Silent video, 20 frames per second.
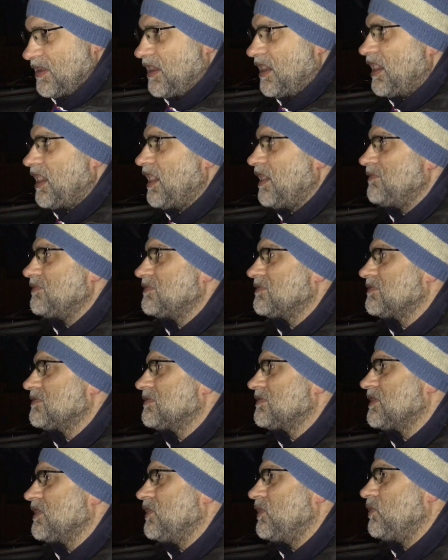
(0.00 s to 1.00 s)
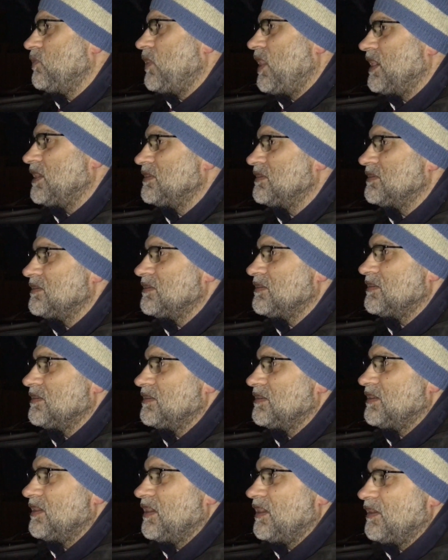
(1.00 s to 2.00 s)
quick, like, quick 5 second prediction.
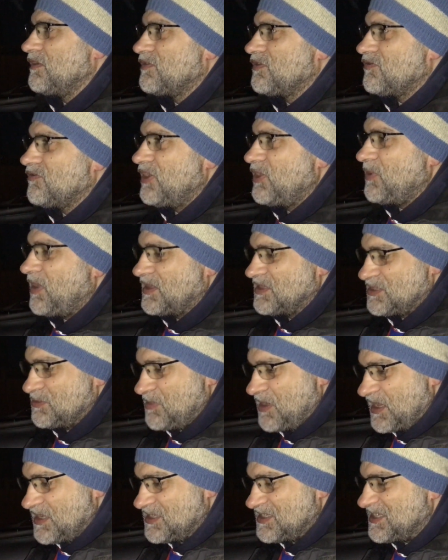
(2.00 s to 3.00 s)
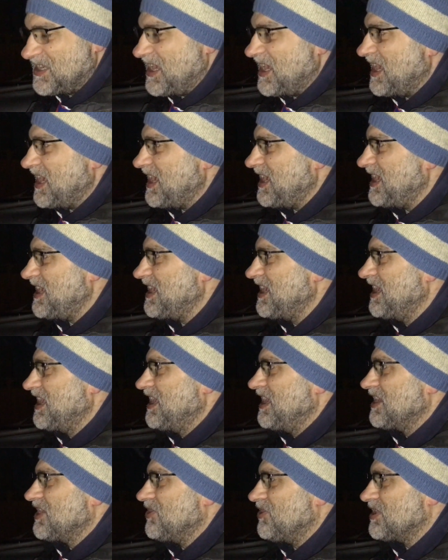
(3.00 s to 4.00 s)
3-1 to Man City.
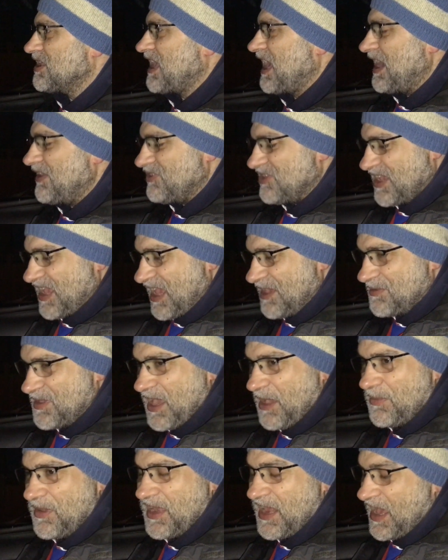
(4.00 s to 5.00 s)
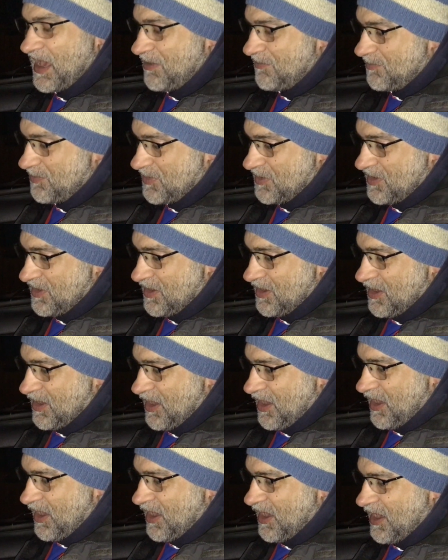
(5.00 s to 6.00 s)
Got to get Everton game coming up.
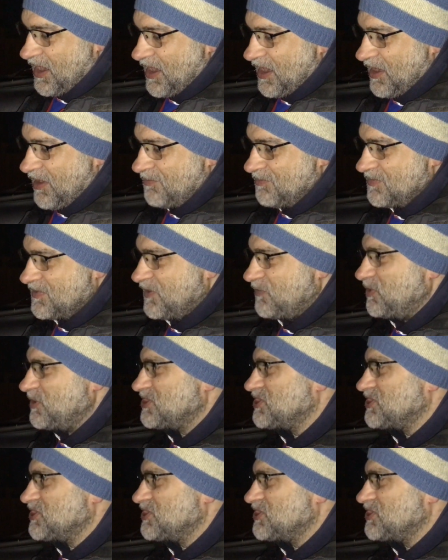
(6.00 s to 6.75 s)
If